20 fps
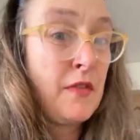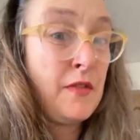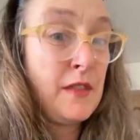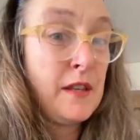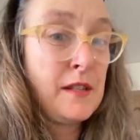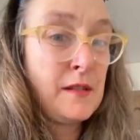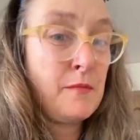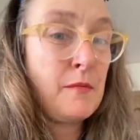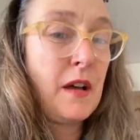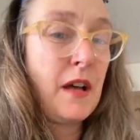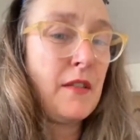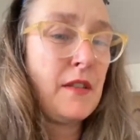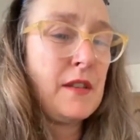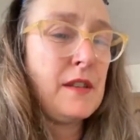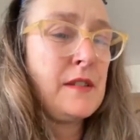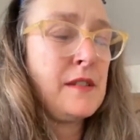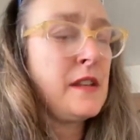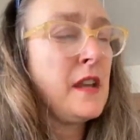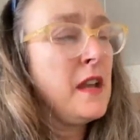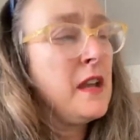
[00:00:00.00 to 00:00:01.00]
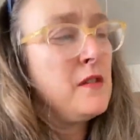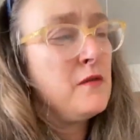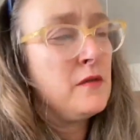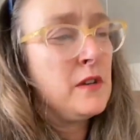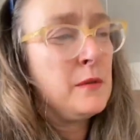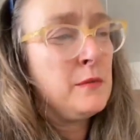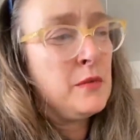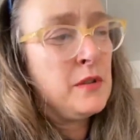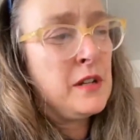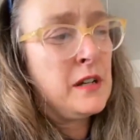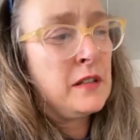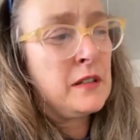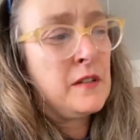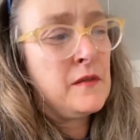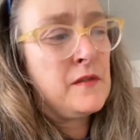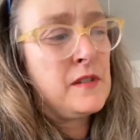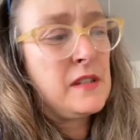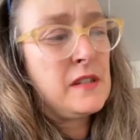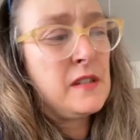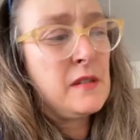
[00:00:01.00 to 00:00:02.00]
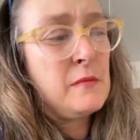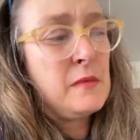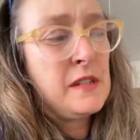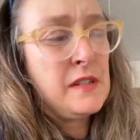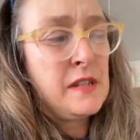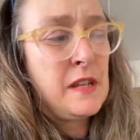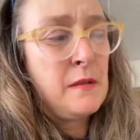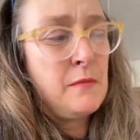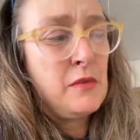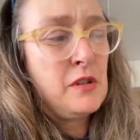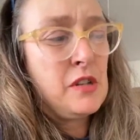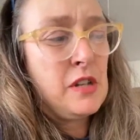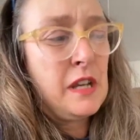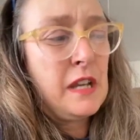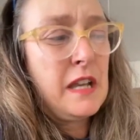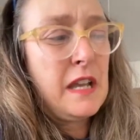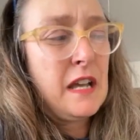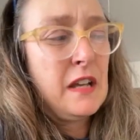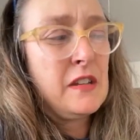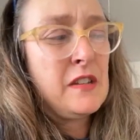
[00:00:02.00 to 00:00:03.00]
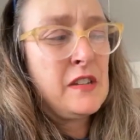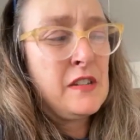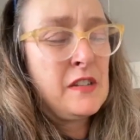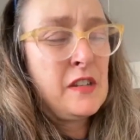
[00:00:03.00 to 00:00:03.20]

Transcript: and this mother's reproductive system is hemorrhaging out,